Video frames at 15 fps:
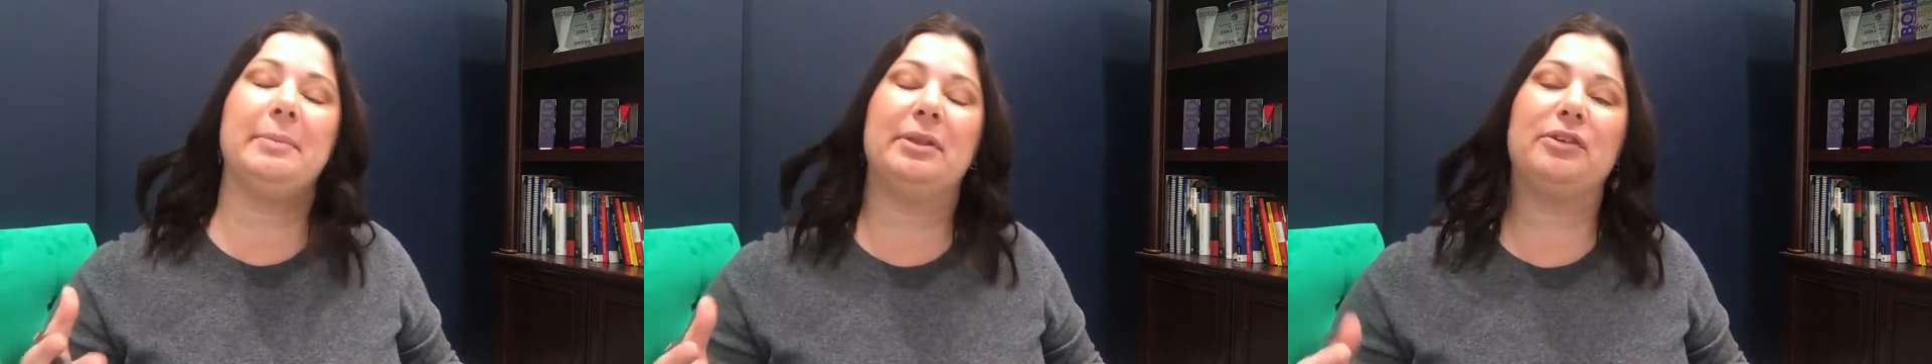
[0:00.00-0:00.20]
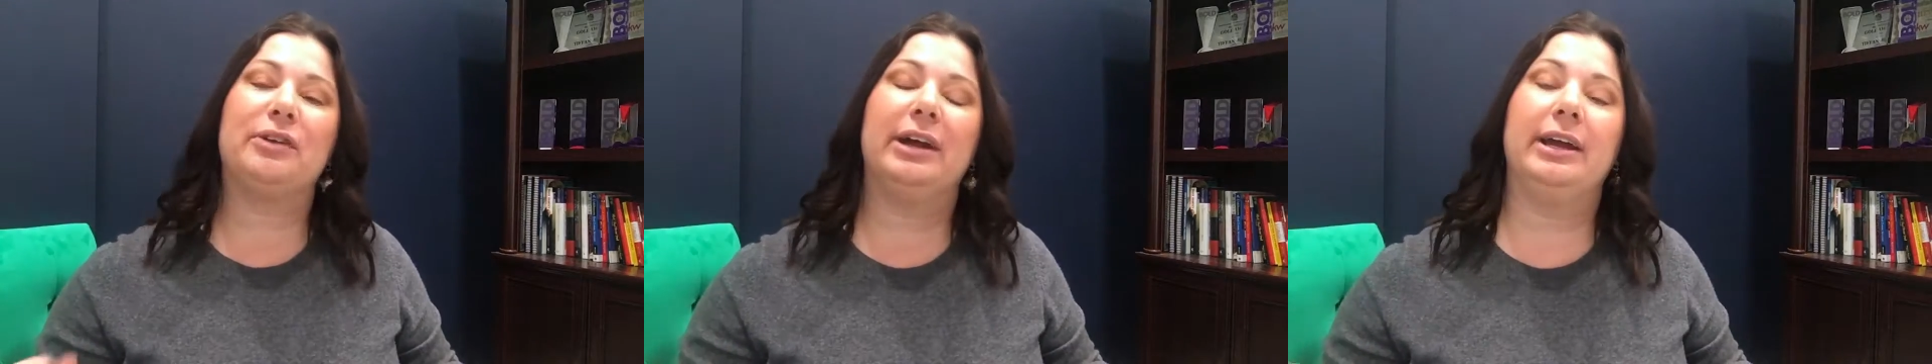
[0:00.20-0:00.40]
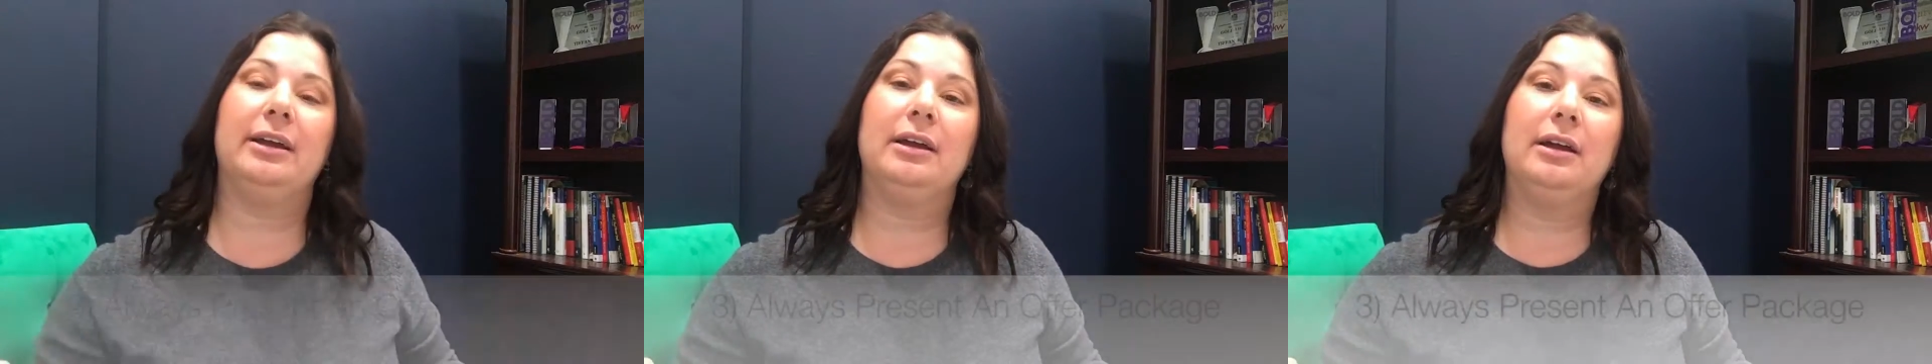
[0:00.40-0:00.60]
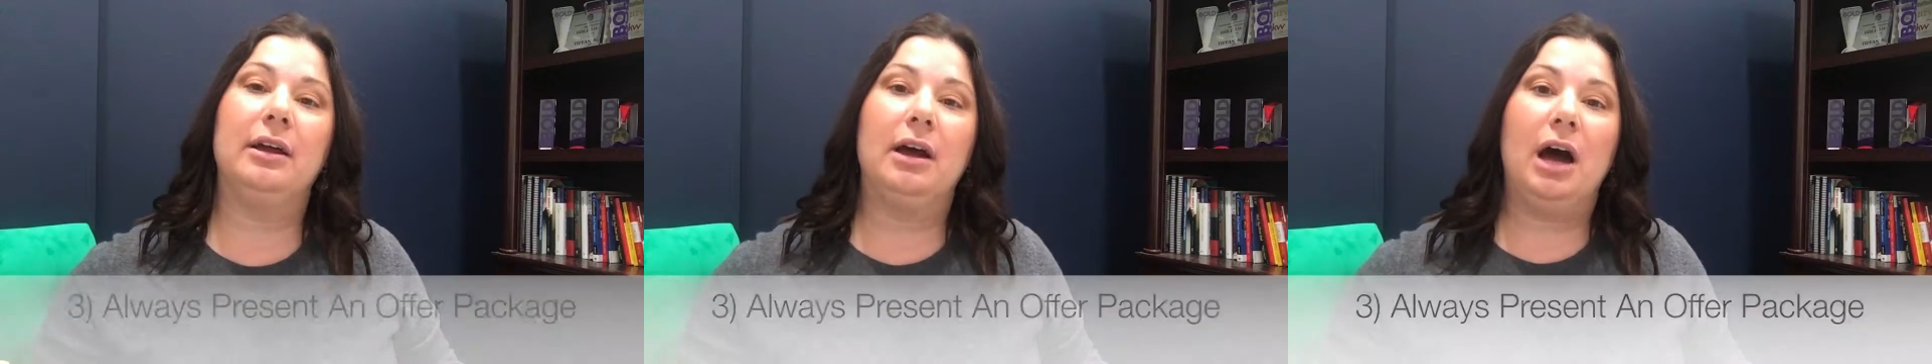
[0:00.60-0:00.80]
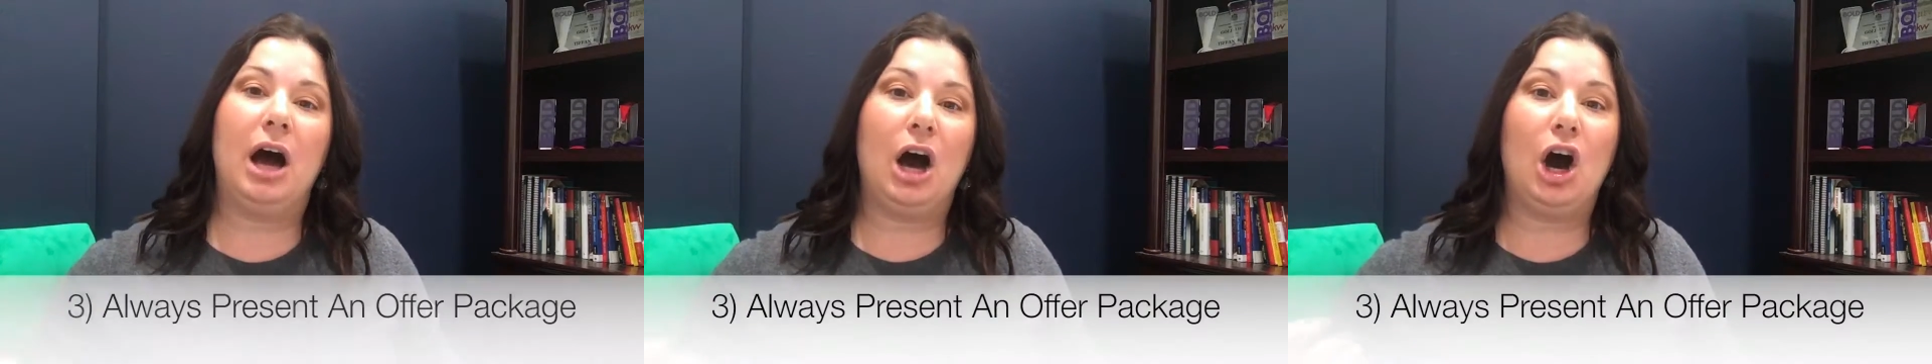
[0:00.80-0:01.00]
number 3,
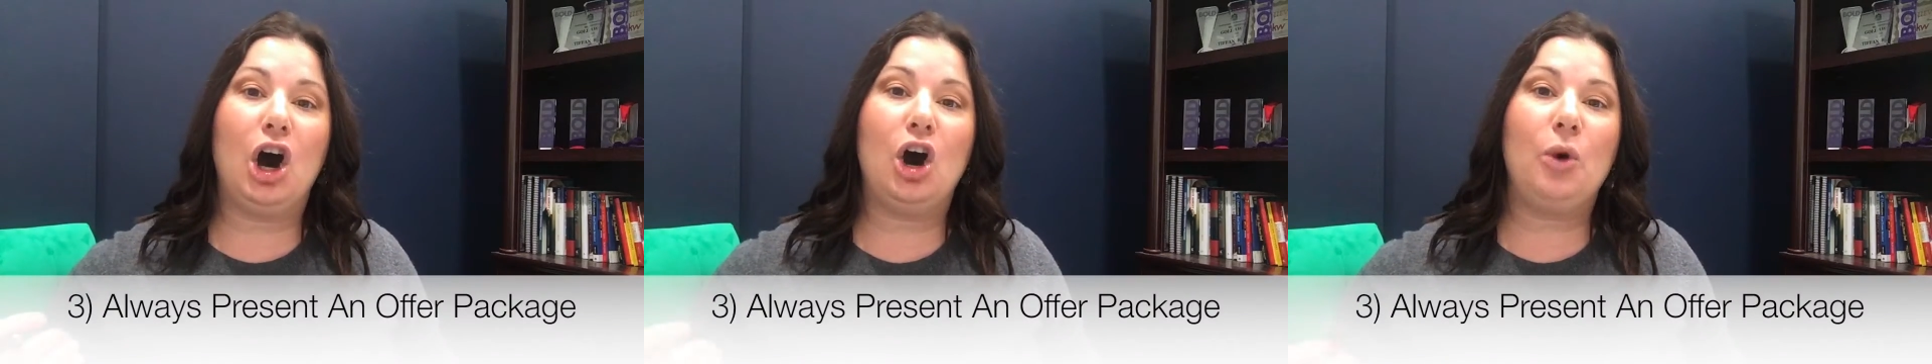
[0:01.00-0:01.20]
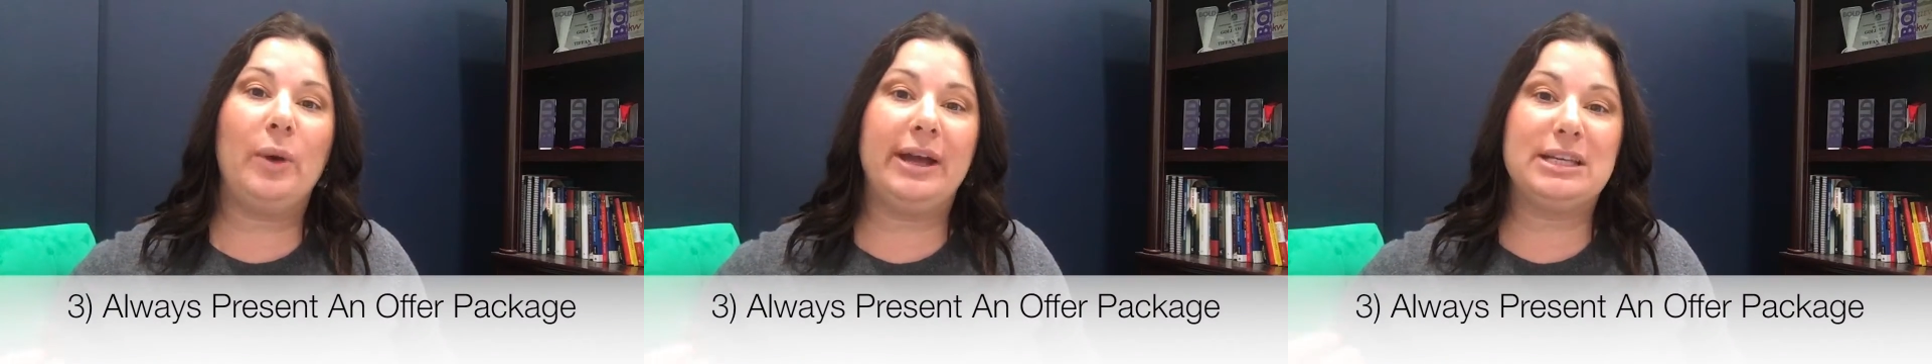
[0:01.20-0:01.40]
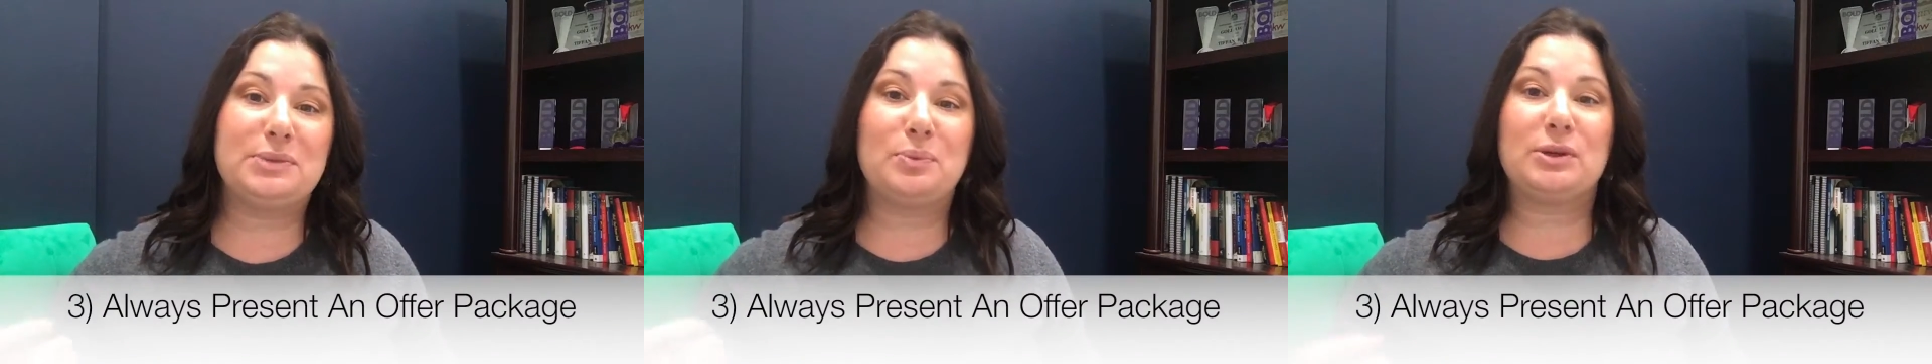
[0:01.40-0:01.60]
always